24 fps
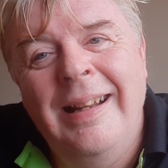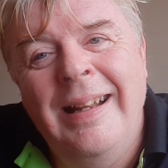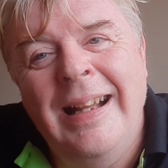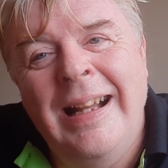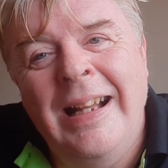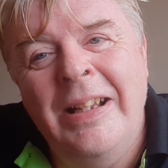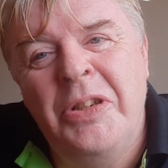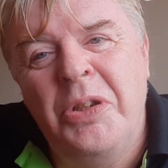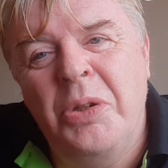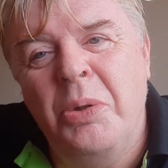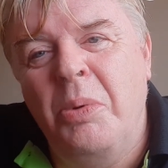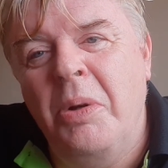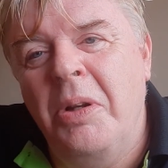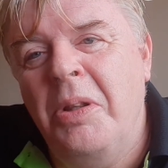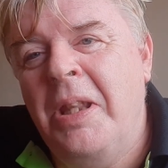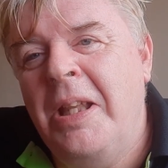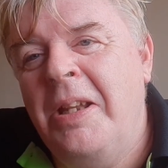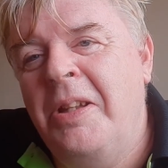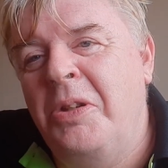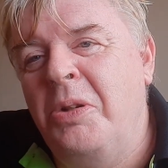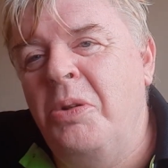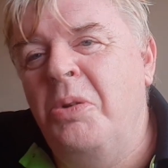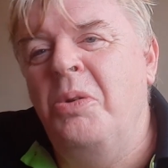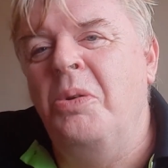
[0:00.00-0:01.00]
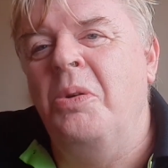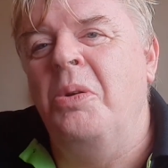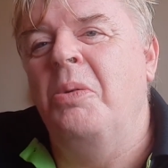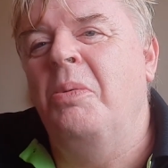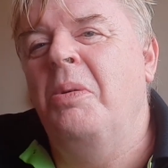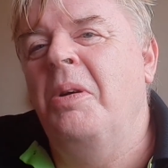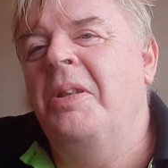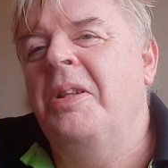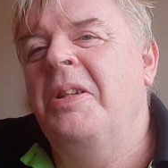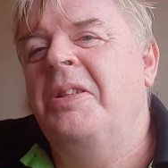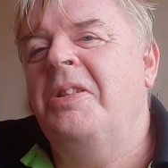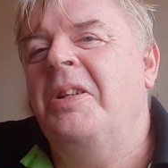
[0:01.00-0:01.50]
And so what the
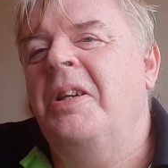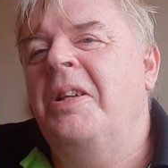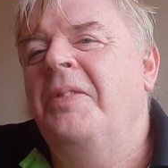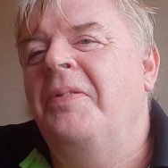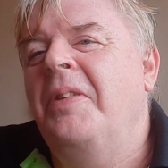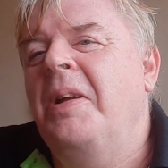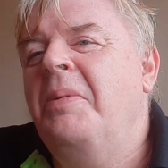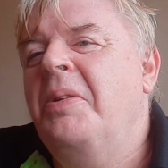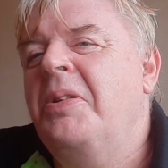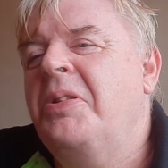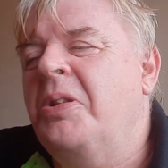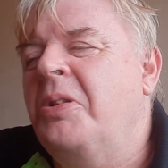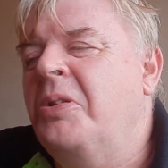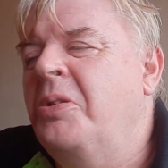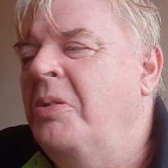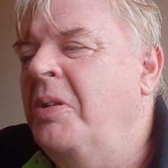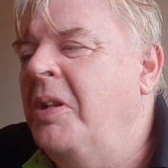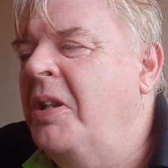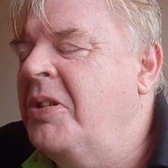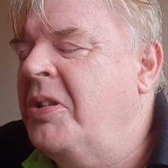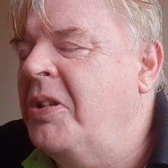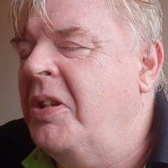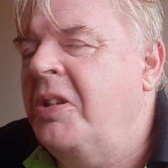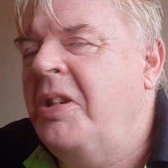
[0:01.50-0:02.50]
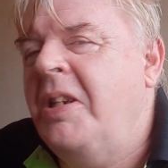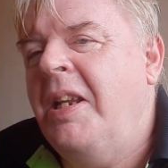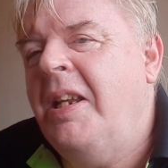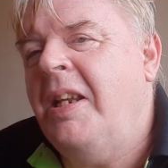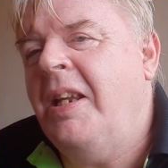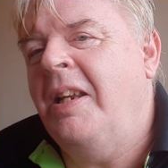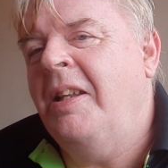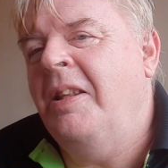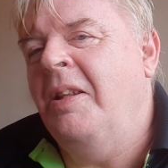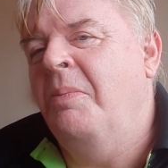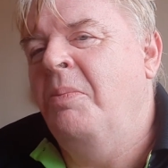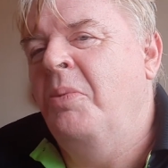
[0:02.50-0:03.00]
feminists are doing is they're
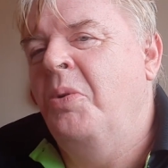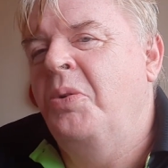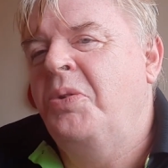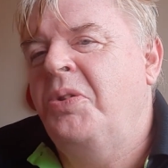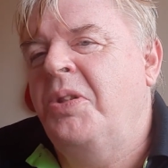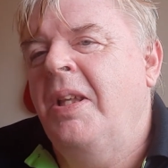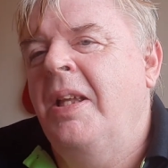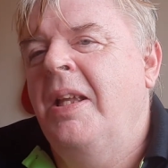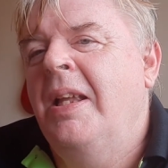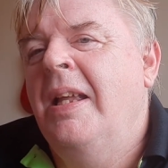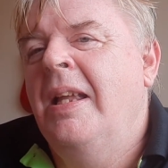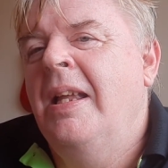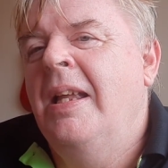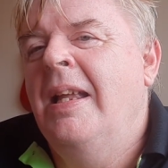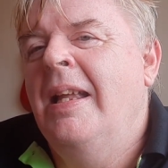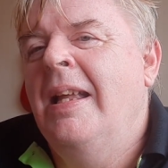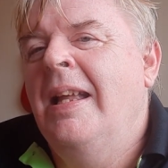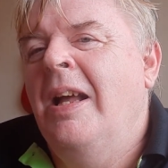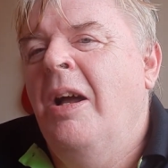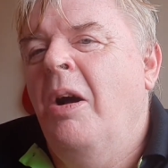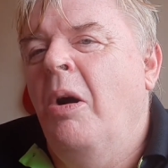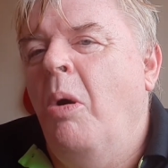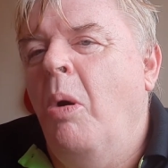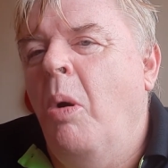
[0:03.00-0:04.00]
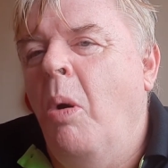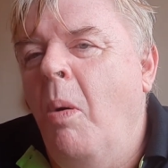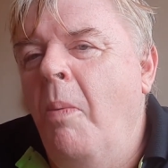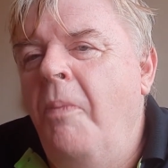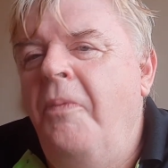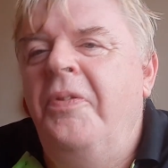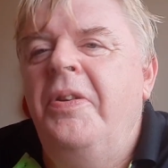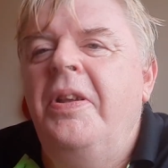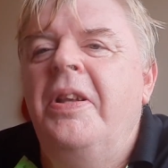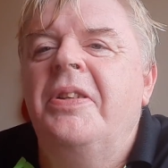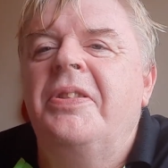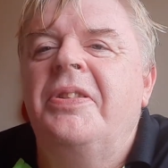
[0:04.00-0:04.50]
taking the most
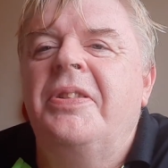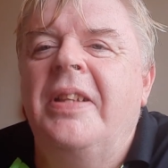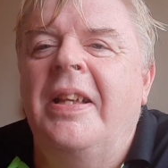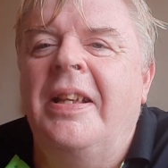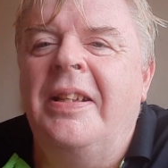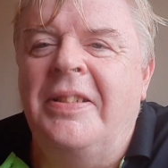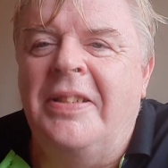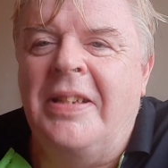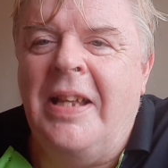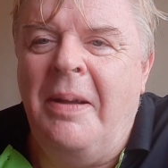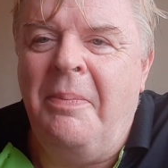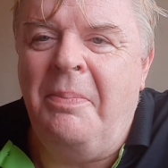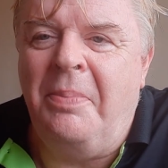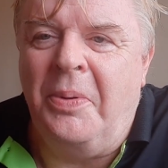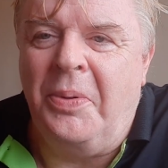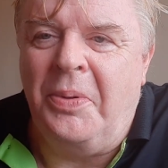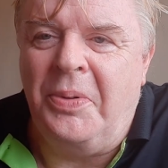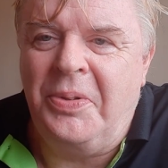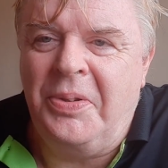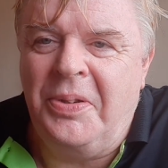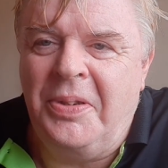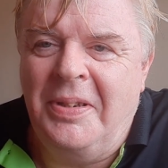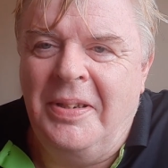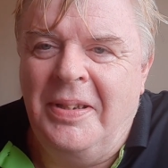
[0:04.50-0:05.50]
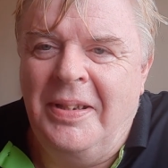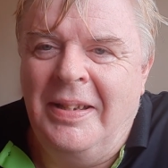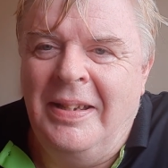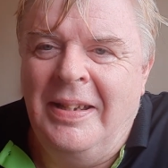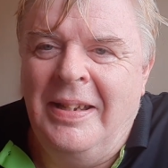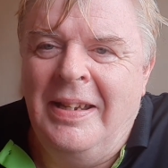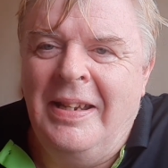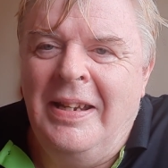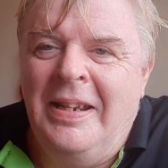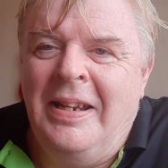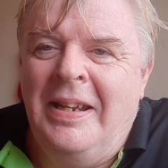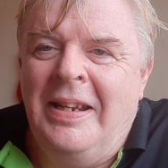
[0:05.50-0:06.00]
obvious examples,
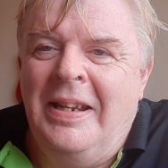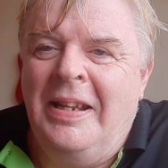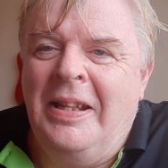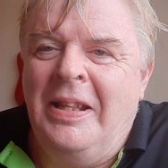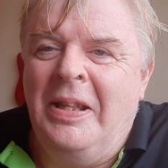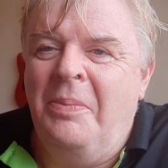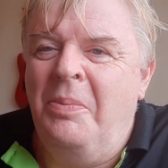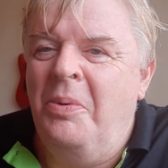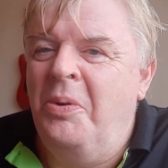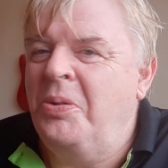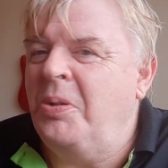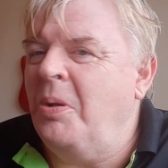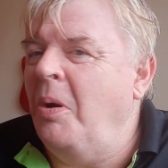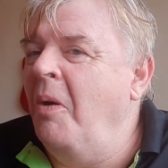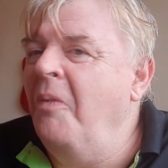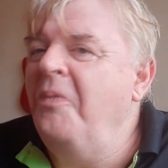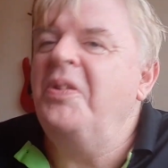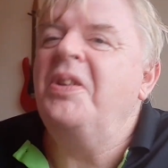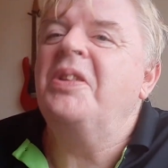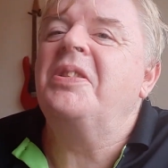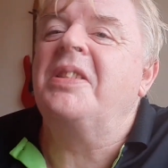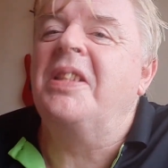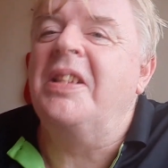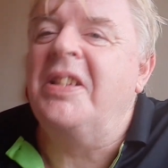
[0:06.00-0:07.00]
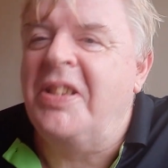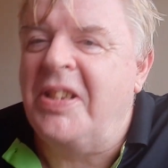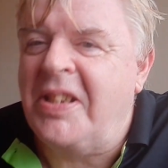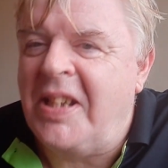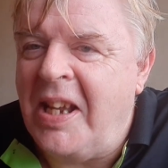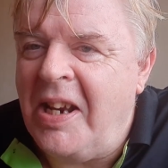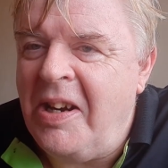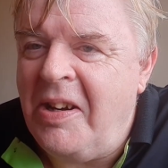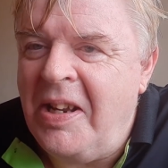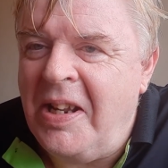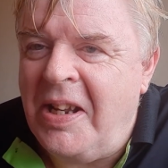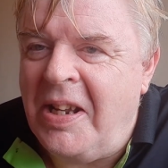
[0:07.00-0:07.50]
the most obviously
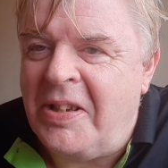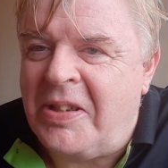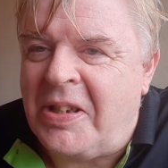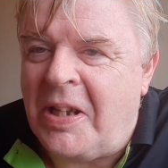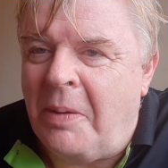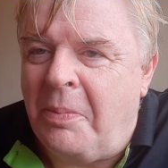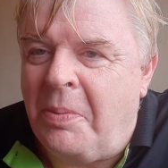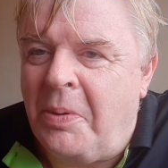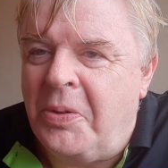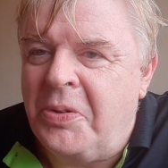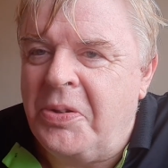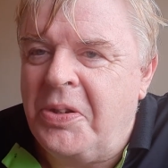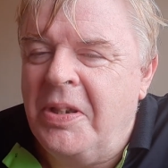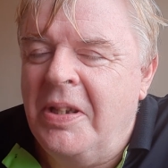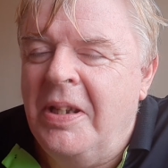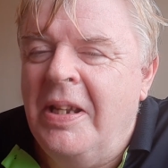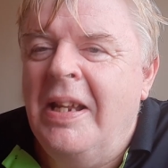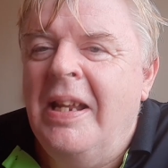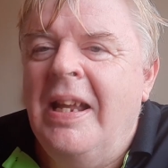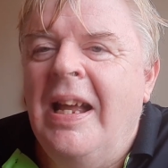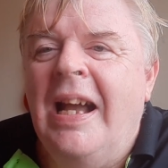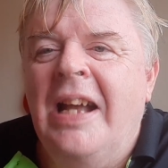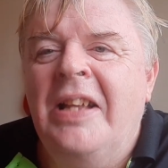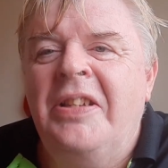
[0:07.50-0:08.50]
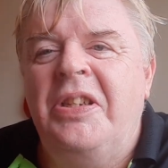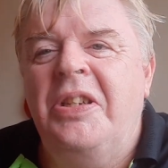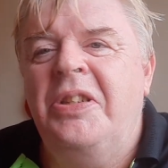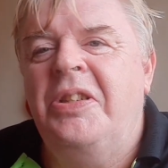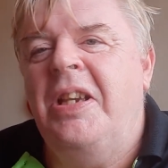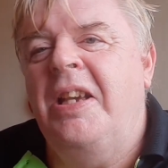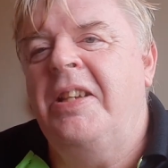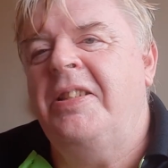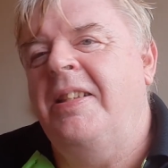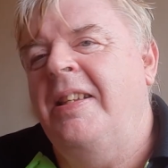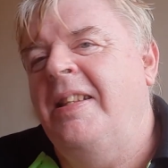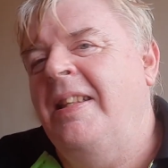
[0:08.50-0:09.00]
scary examples, and
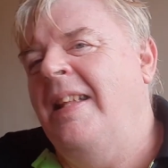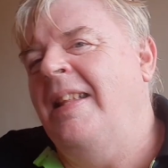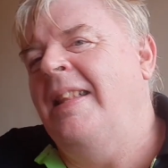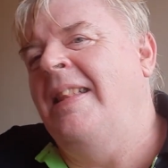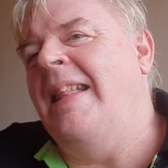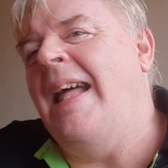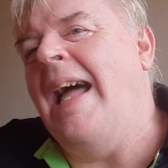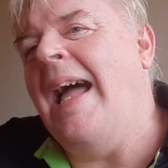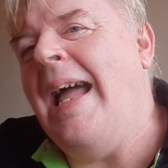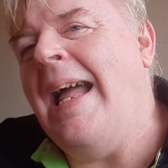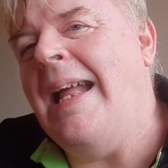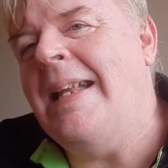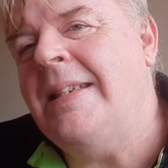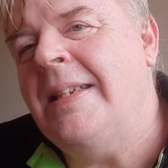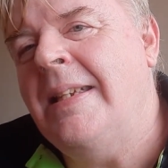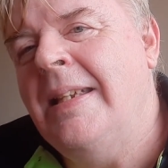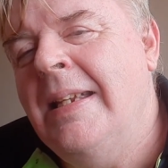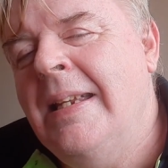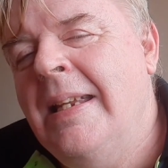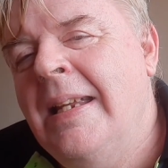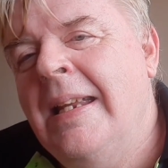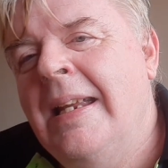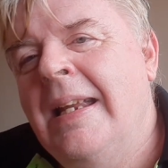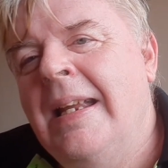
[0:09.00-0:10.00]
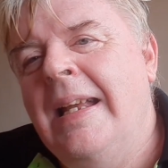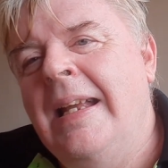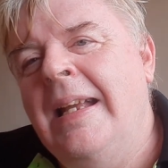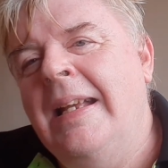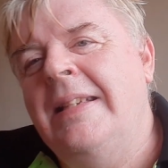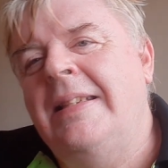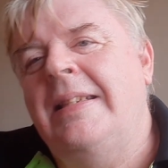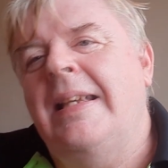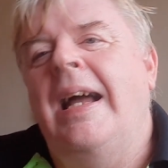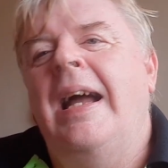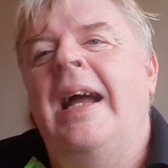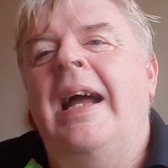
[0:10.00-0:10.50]
suggesting that that
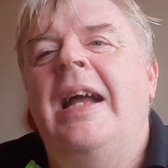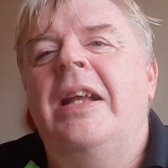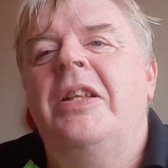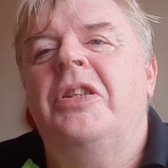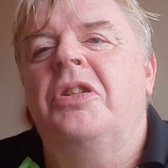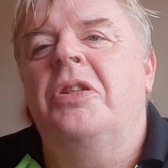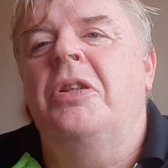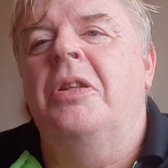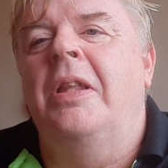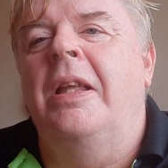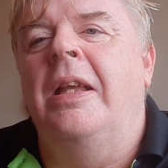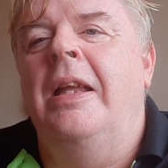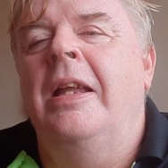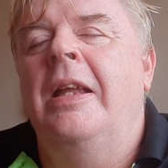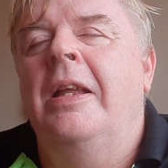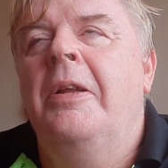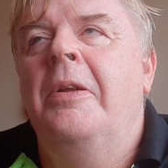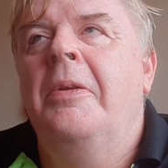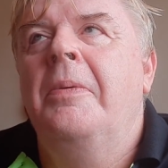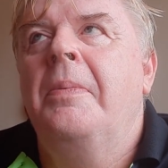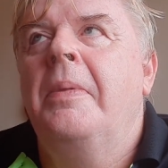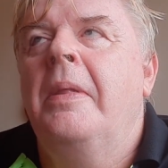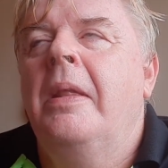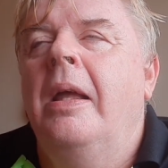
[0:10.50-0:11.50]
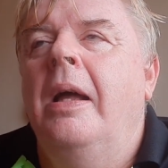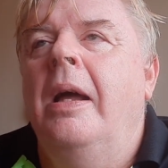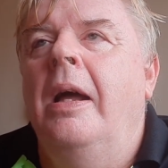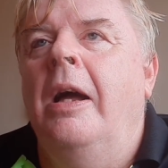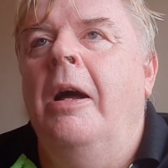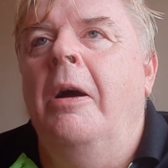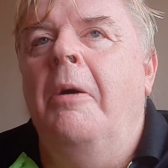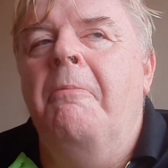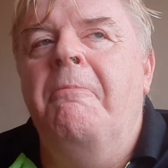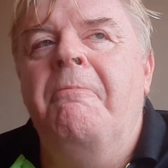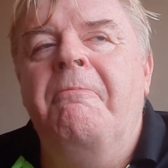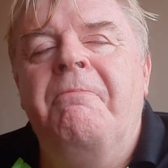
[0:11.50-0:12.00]
is actually
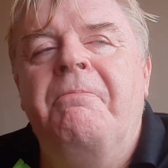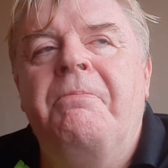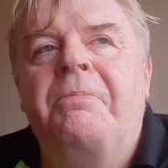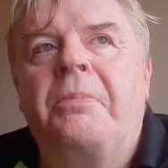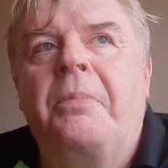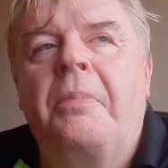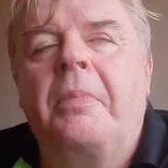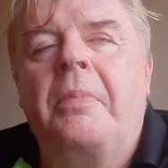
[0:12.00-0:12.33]
can